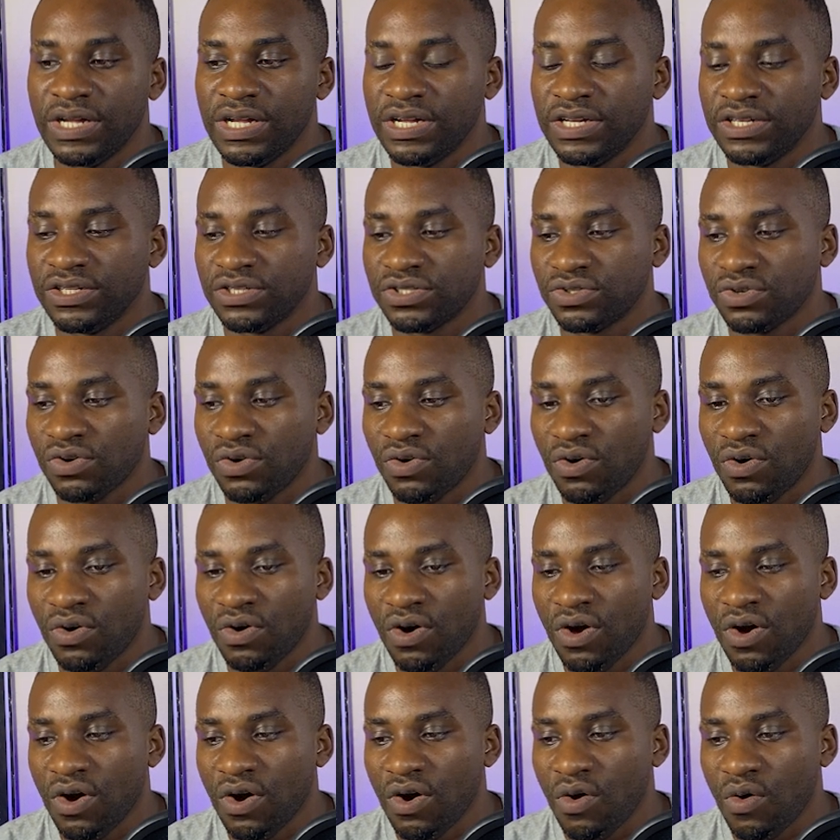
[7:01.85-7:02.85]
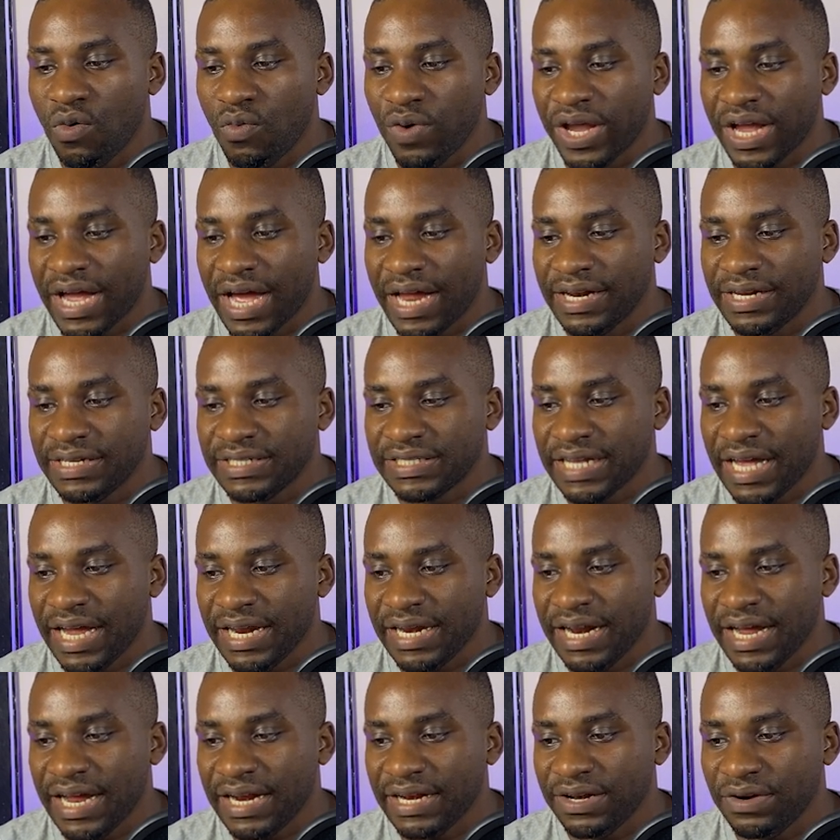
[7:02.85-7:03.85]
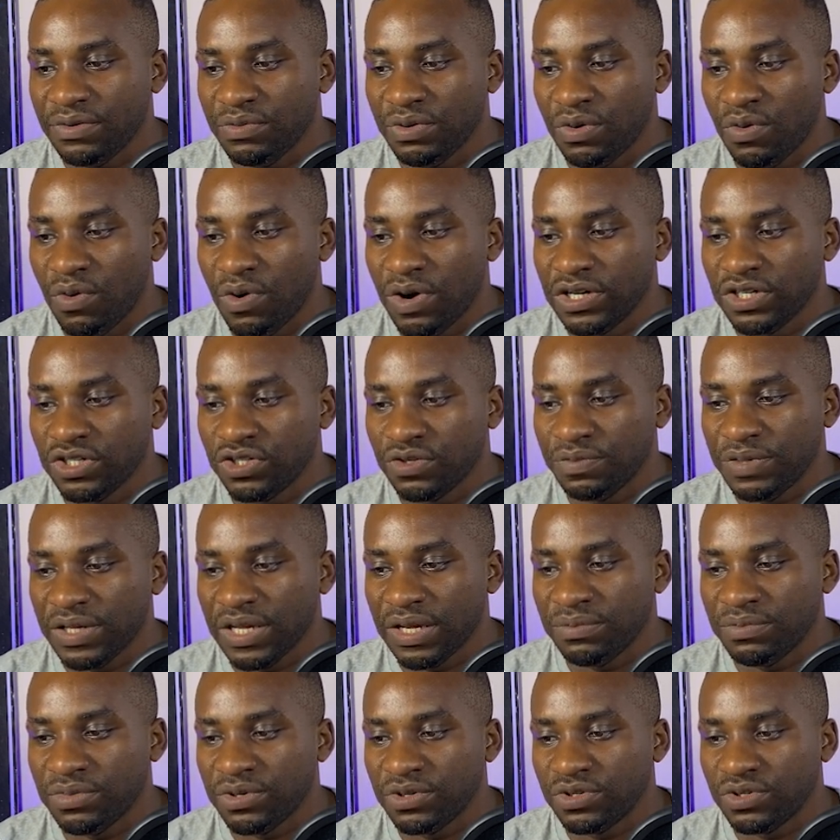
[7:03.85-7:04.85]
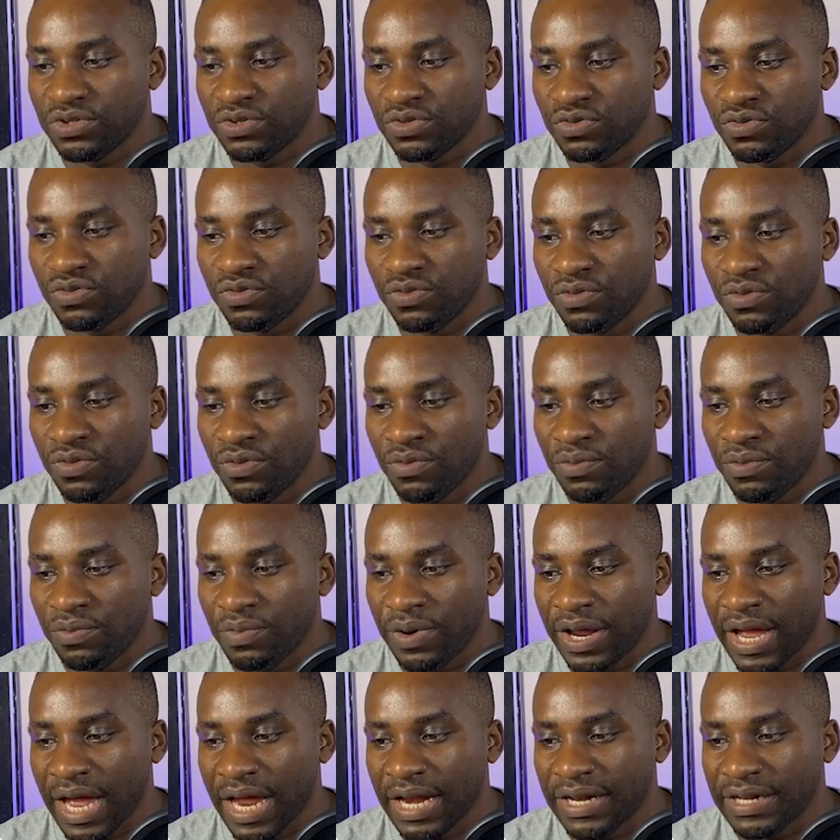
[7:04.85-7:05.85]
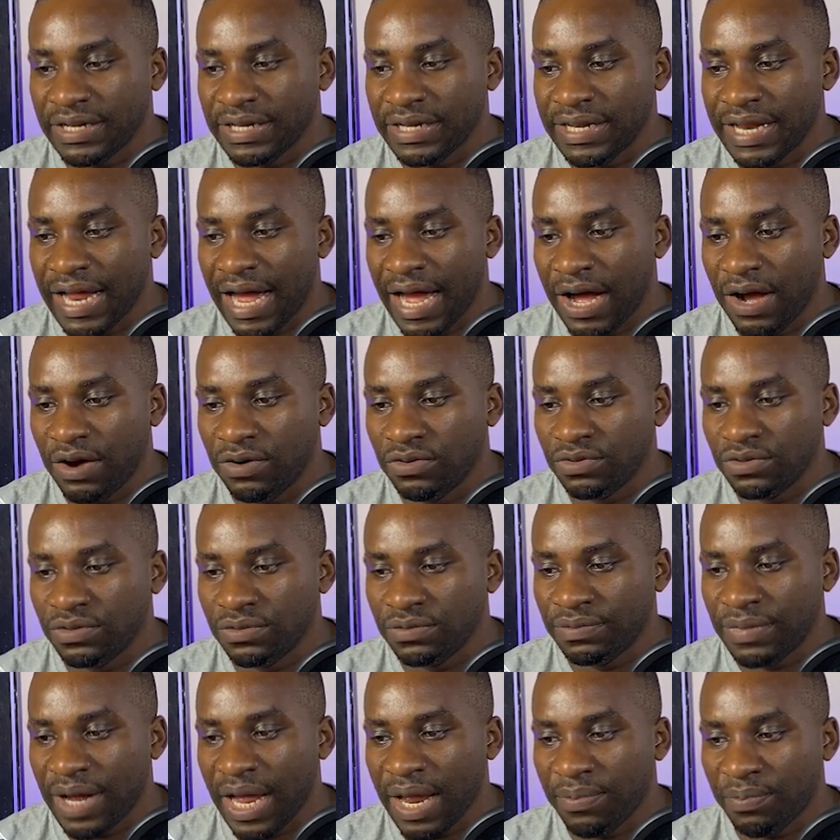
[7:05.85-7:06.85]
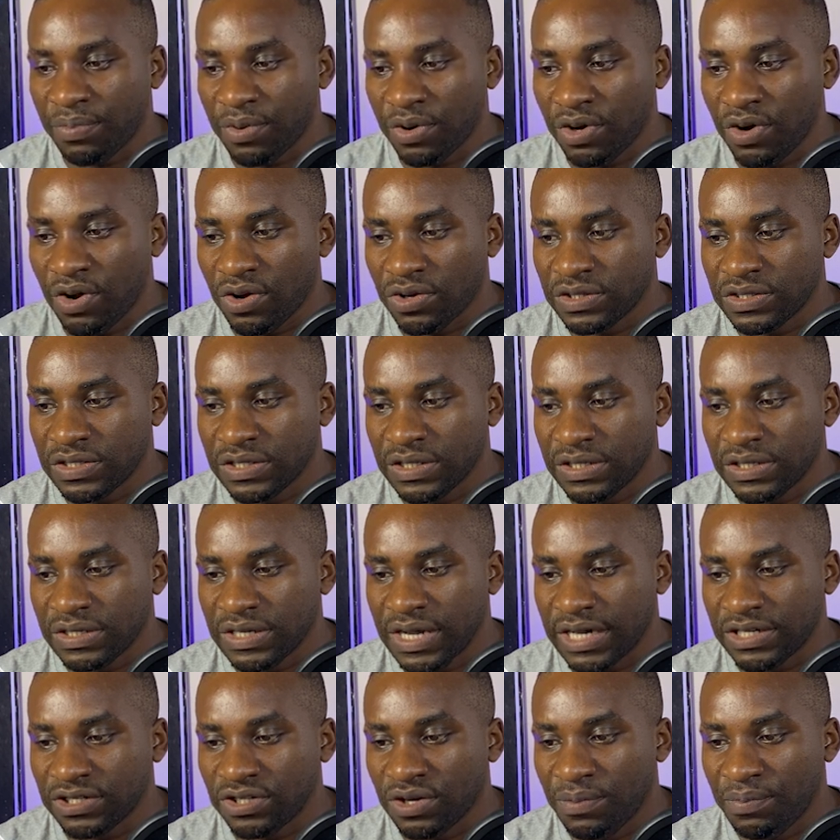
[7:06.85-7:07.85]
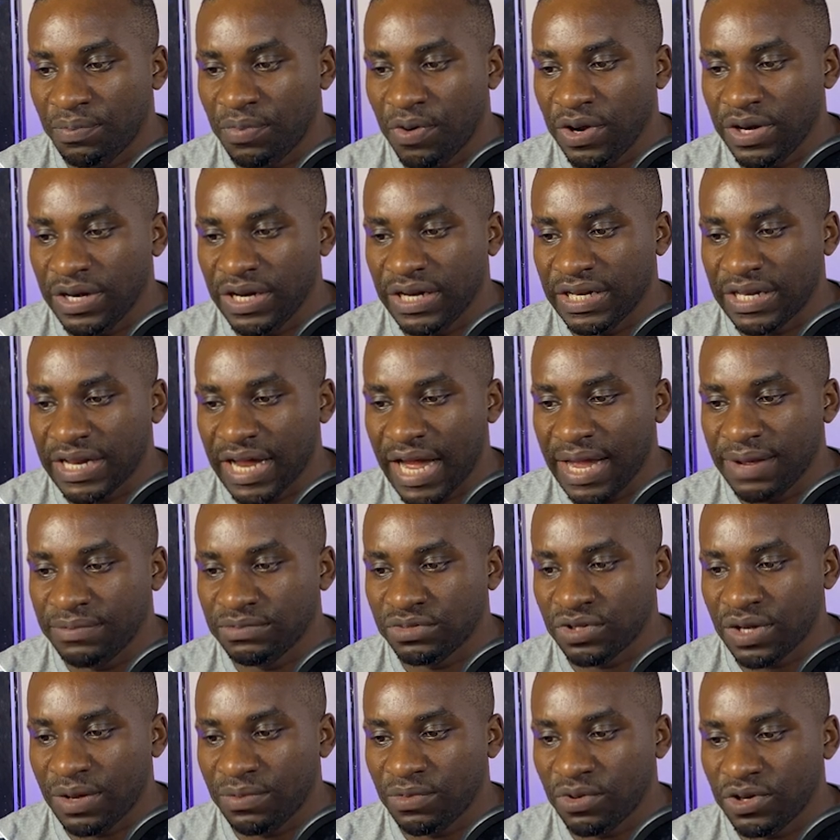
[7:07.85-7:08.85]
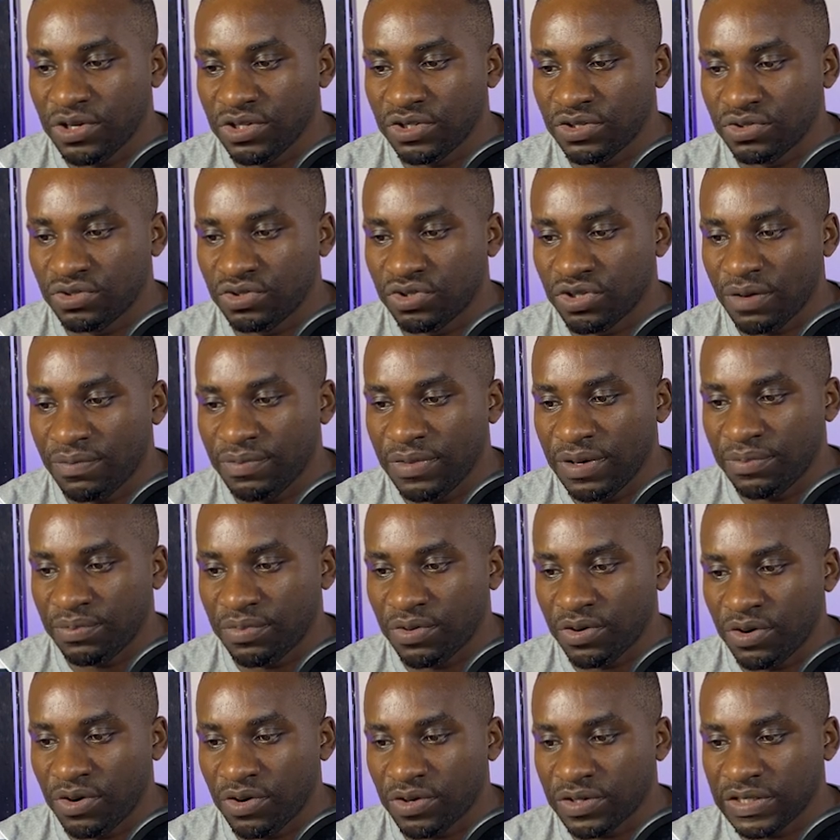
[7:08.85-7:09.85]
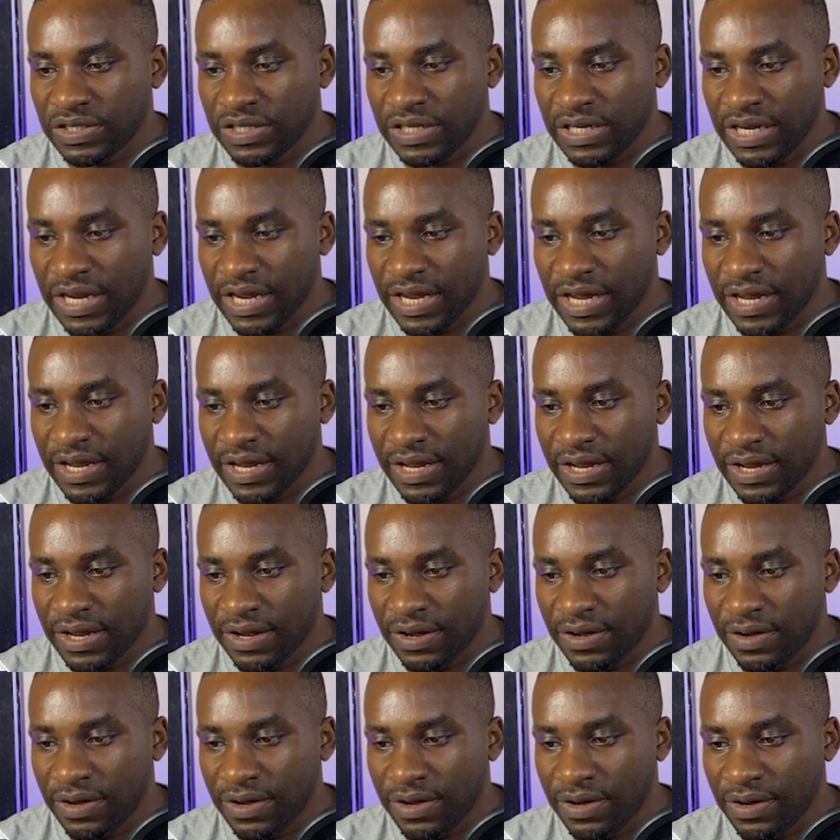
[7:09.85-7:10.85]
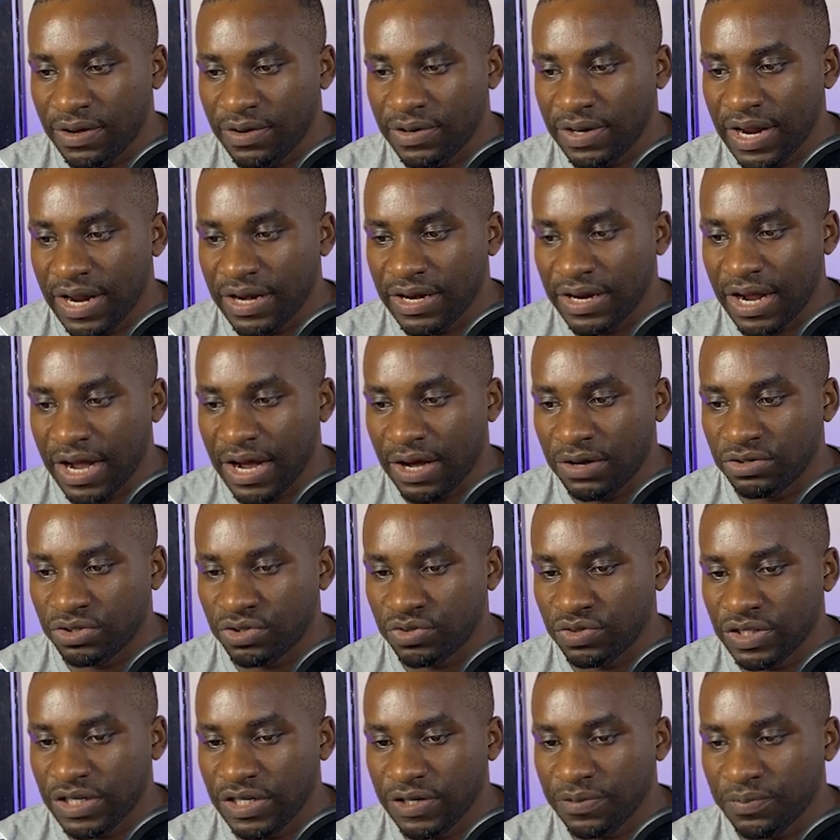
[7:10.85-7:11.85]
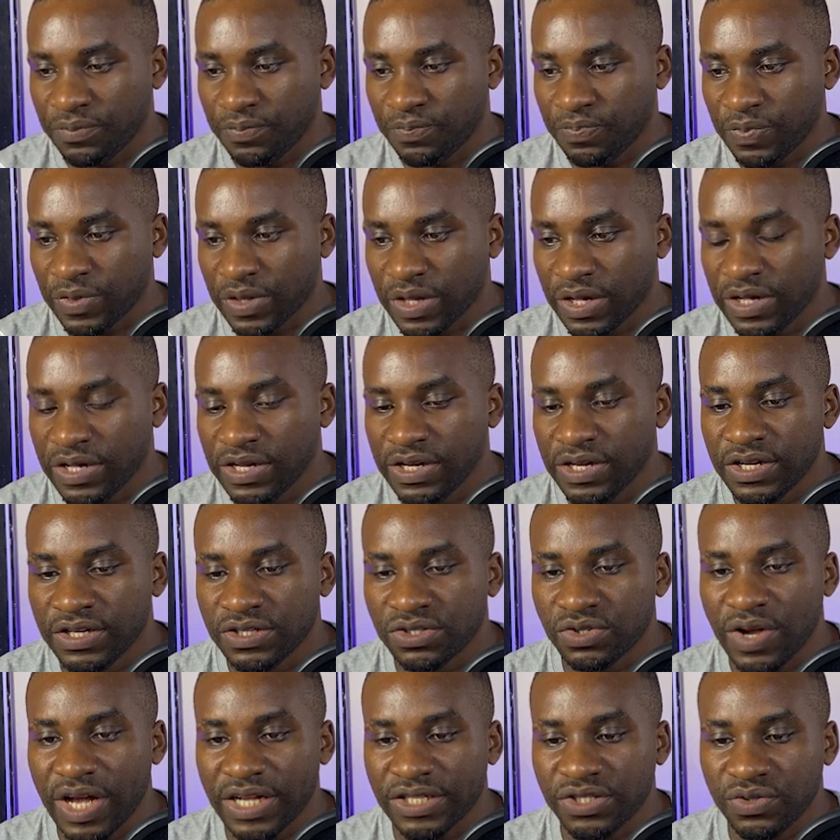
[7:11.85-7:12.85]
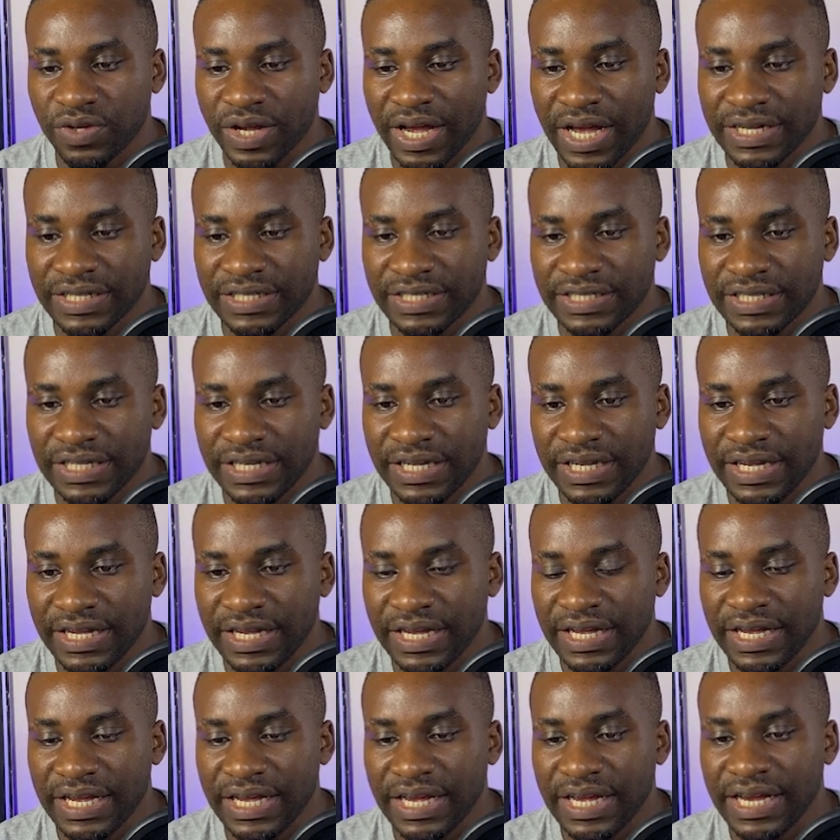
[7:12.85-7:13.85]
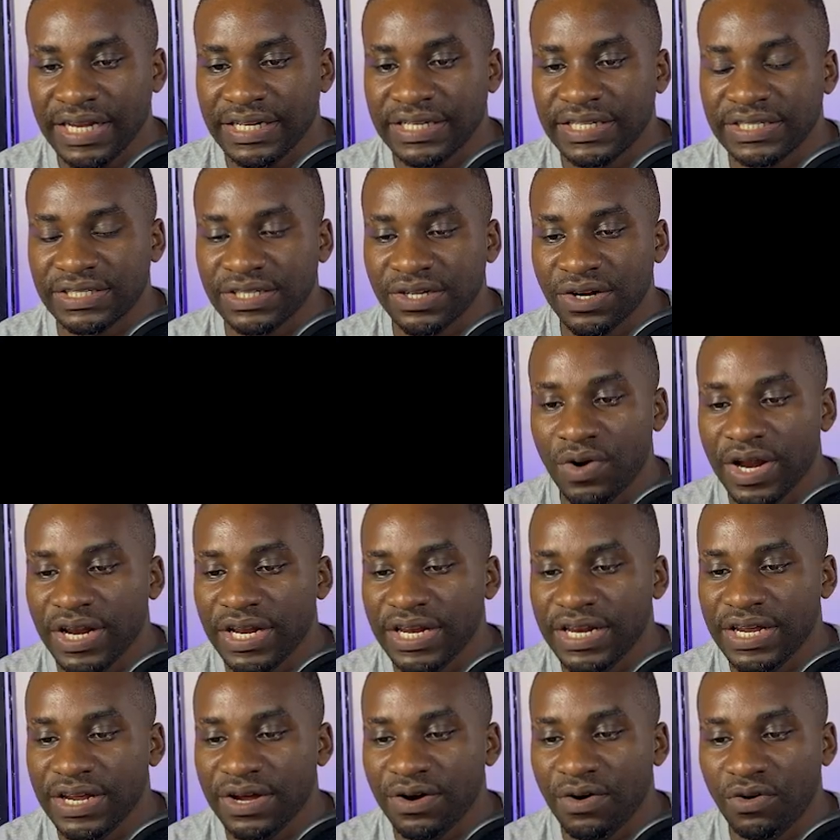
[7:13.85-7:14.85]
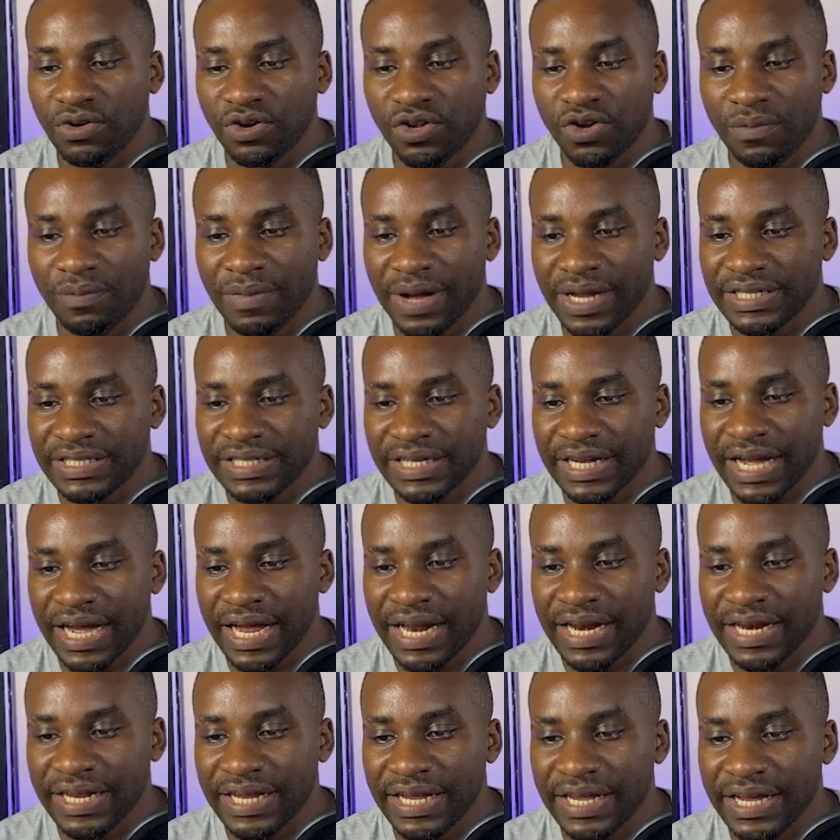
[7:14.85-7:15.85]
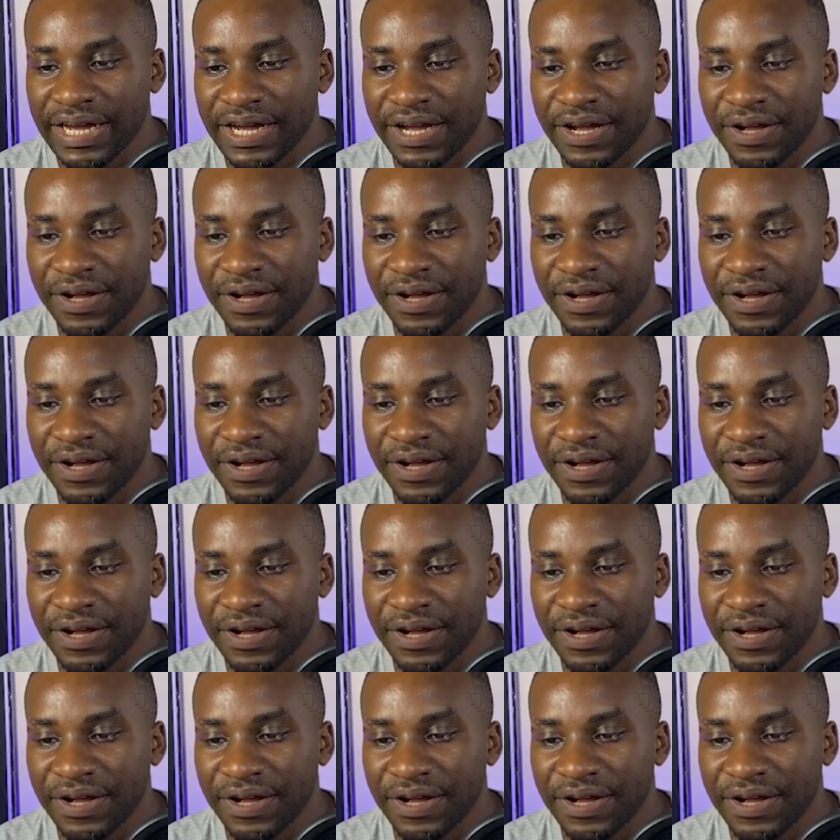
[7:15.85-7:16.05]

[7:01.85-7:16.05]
So we can decide that we want to be able to get down by product at some point in time. So I'm going to drop the product here under the country. So as you can see, it is already automatically